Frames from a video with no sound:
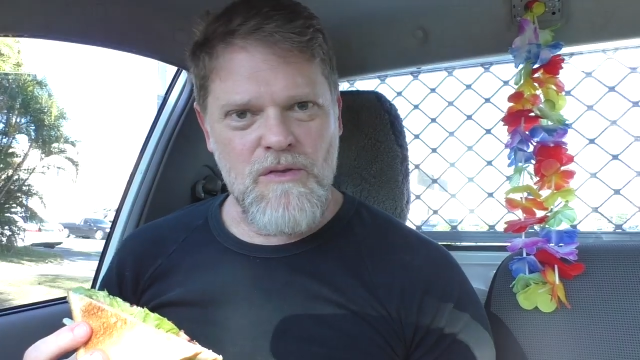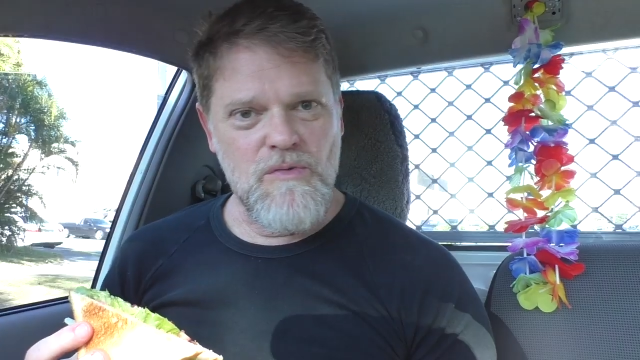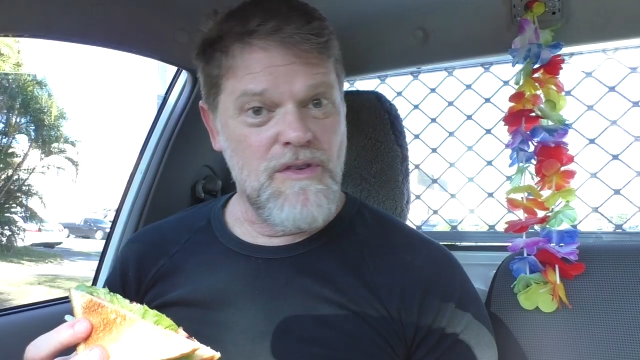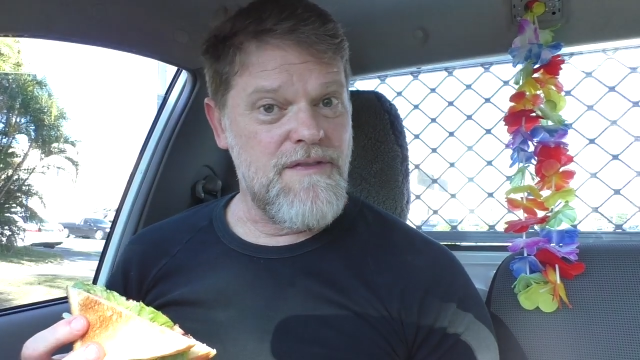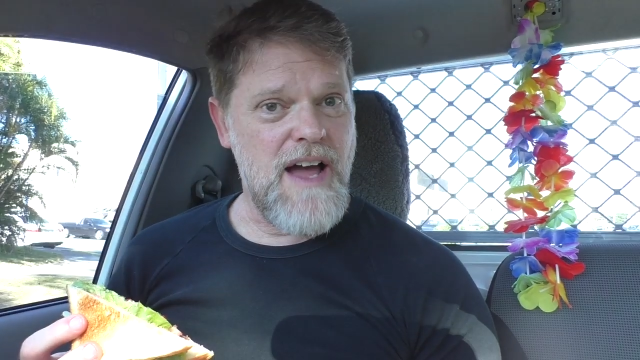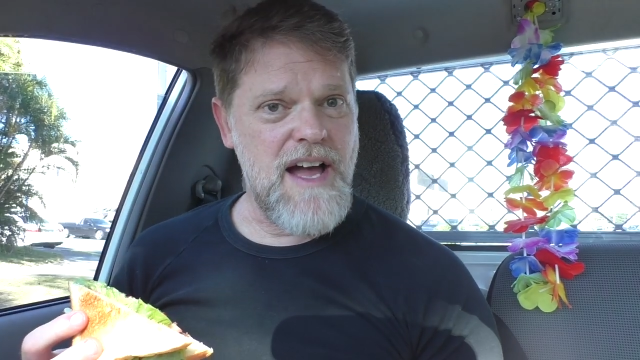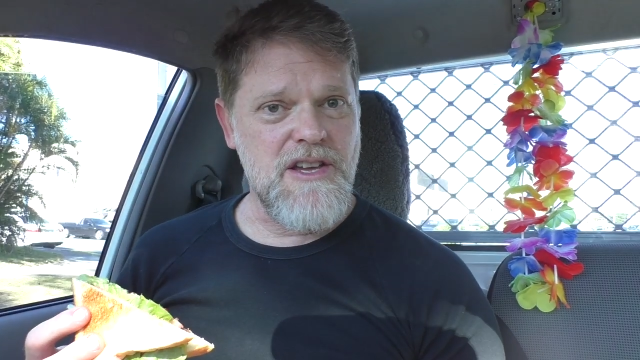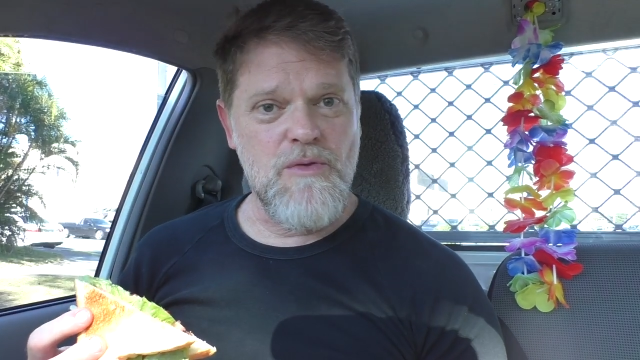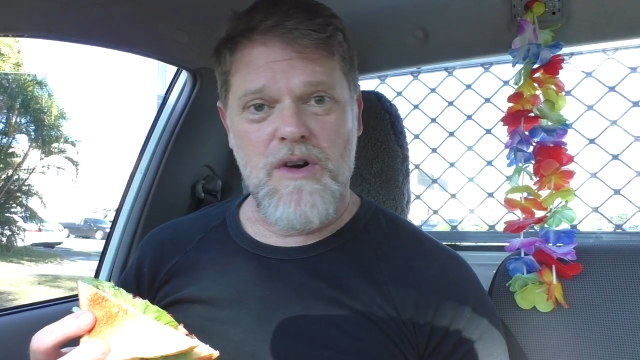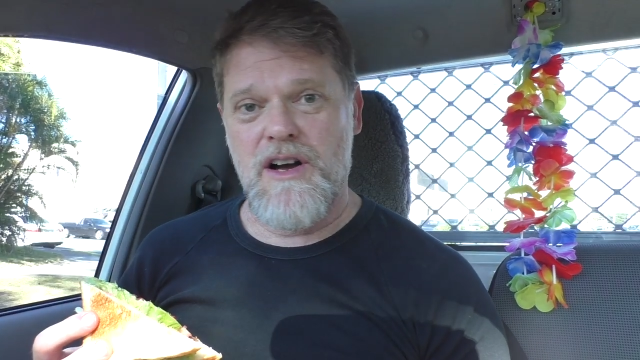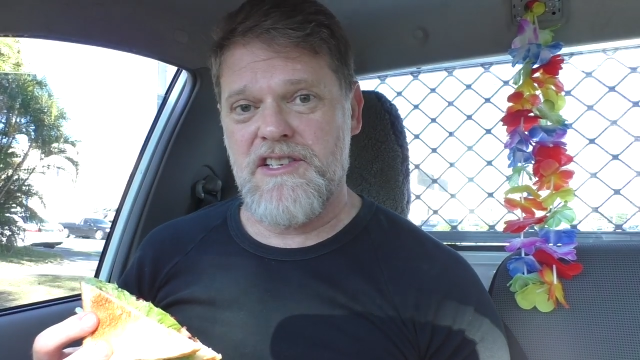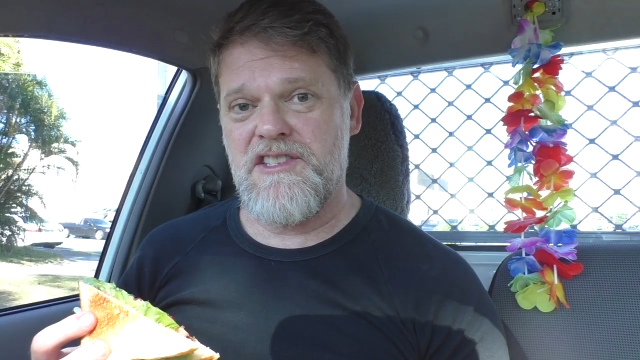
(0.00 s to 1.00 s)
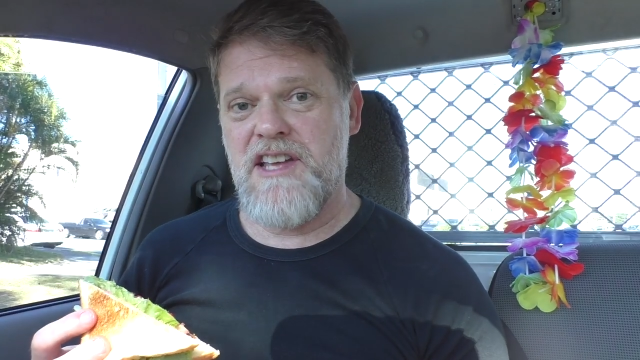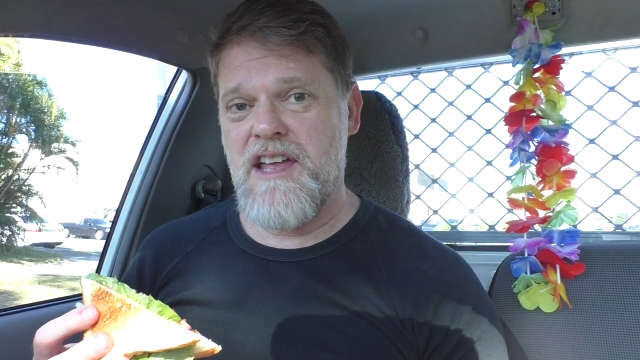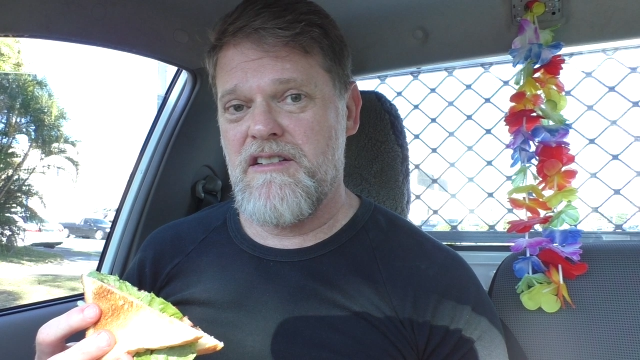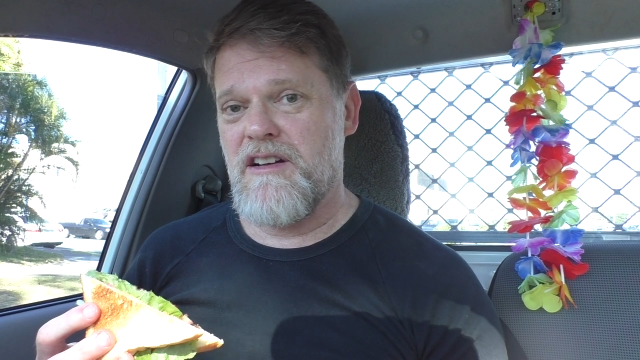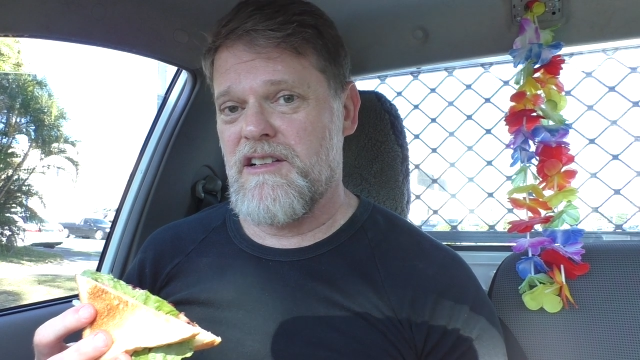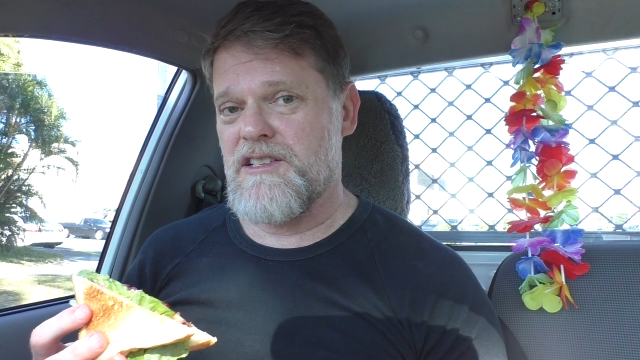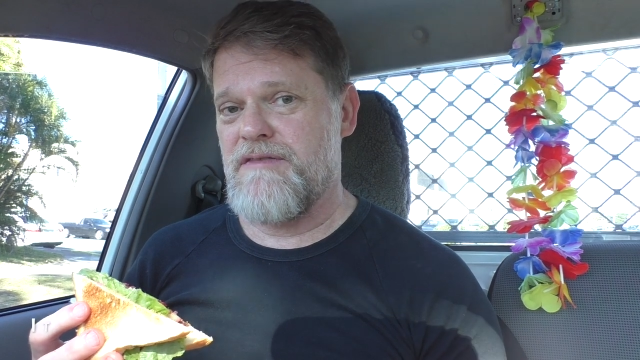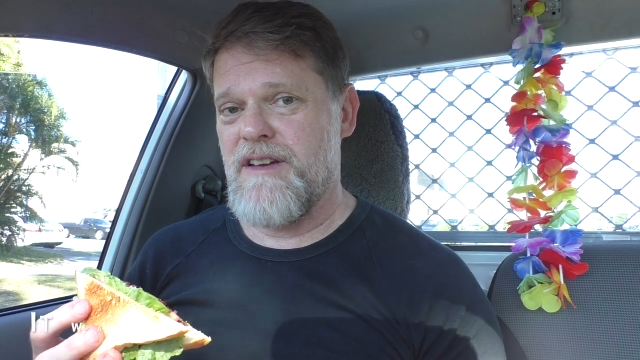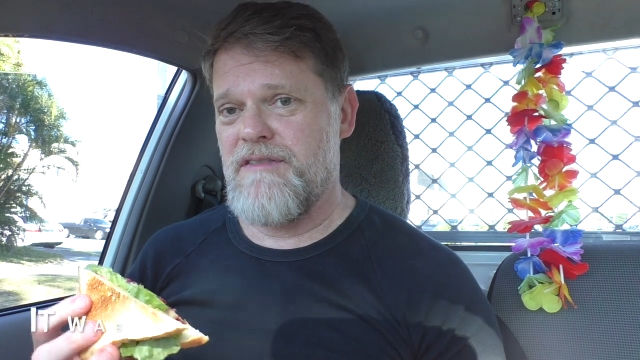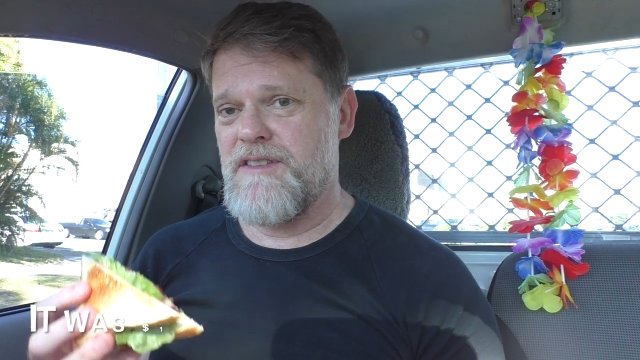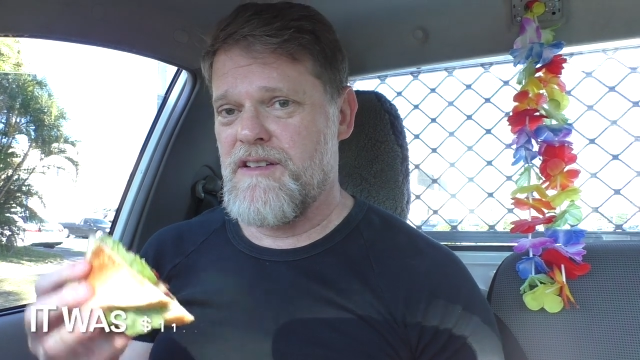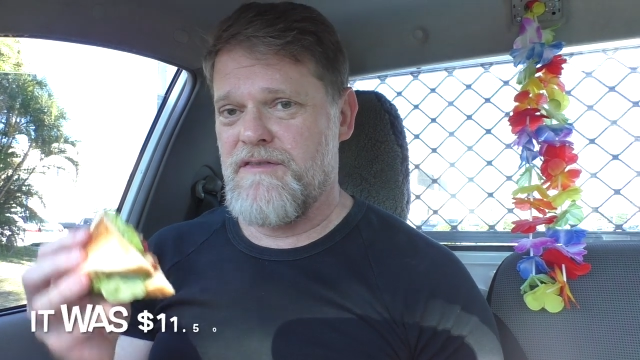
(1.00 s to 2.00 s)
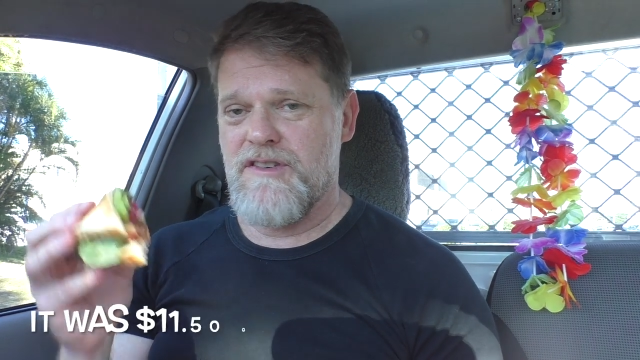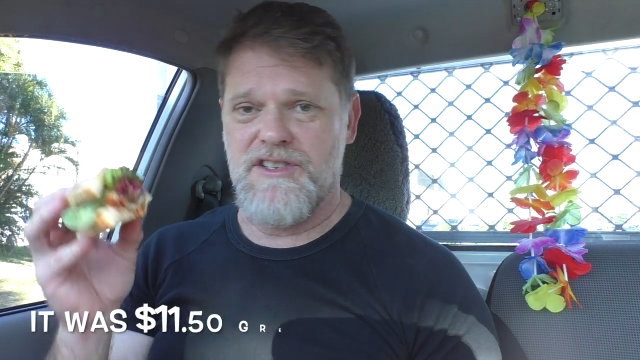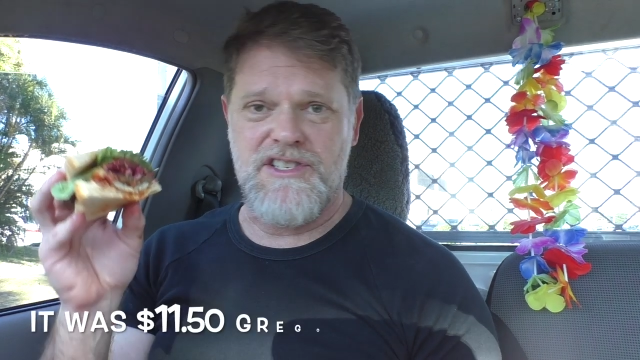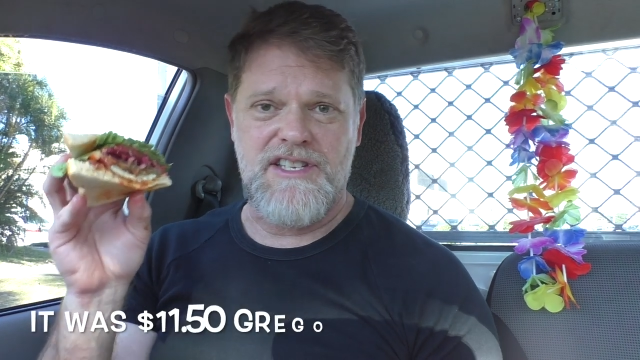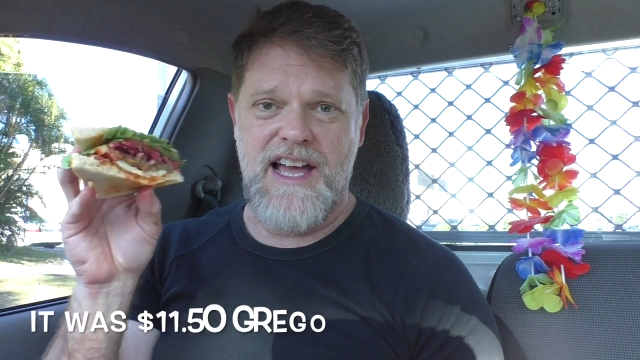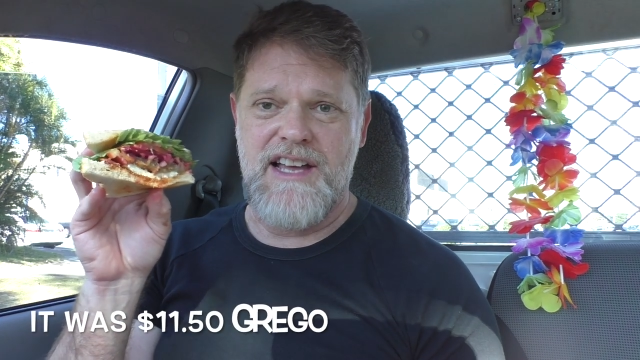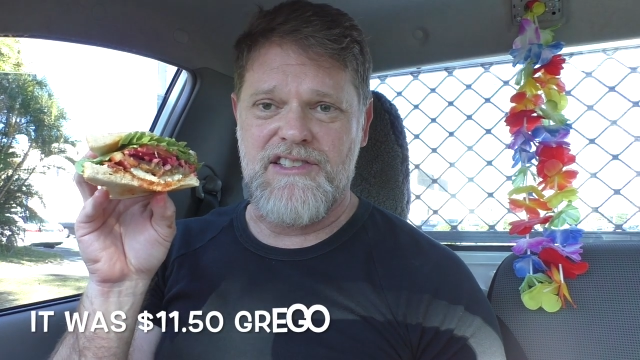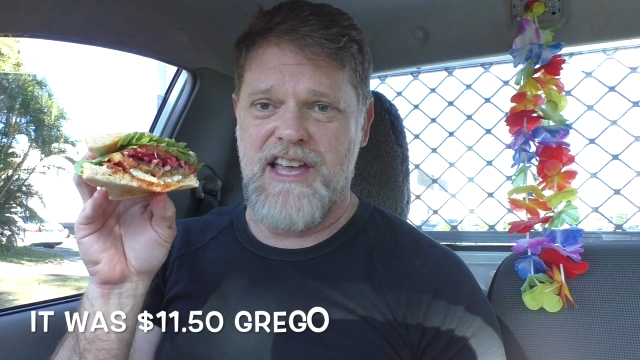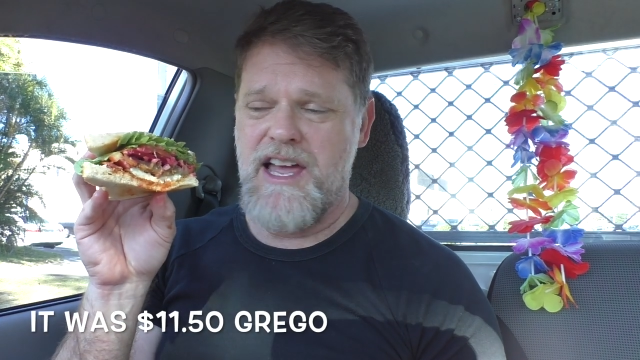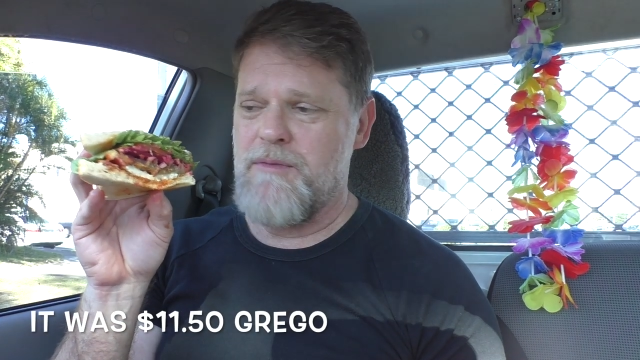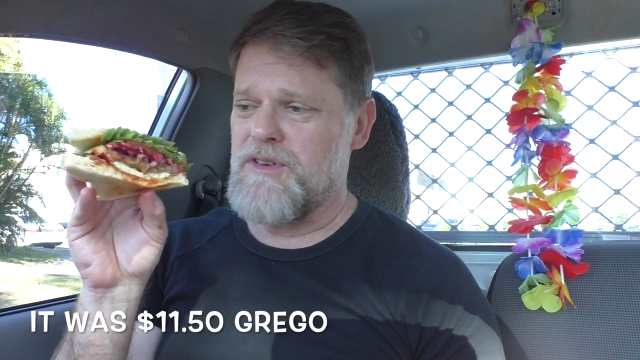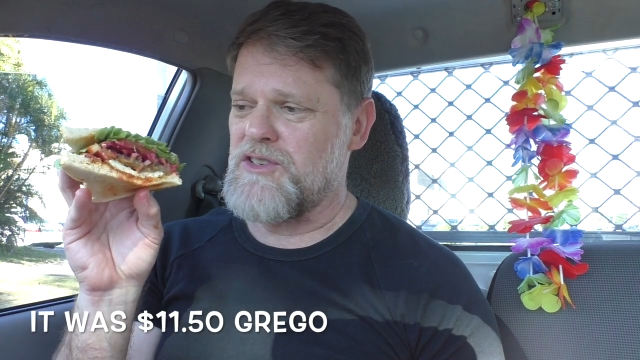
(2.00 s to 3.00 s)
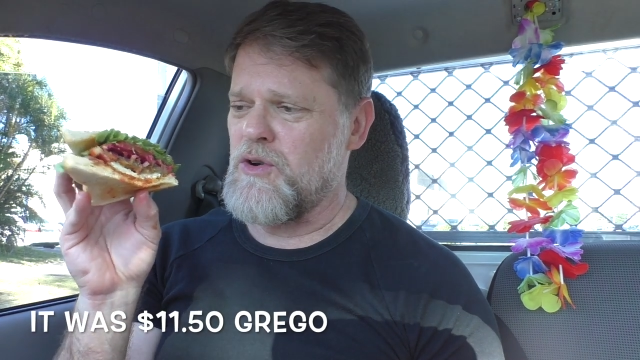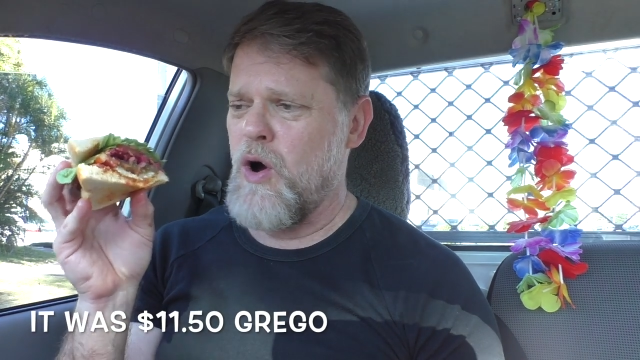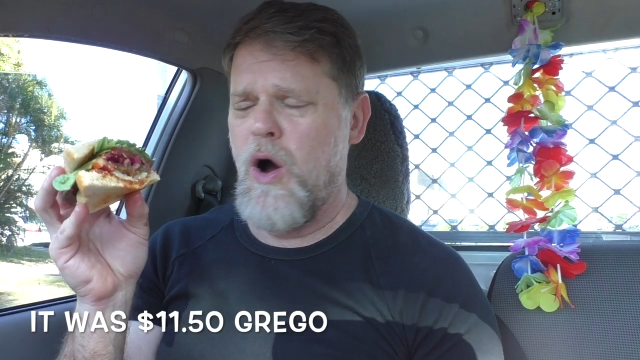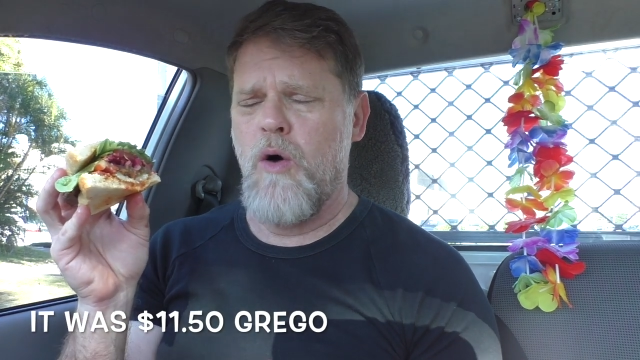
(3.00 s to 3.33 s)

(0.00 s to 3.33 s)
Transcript: Well, value-wise, $10.50 for a steak sandwich.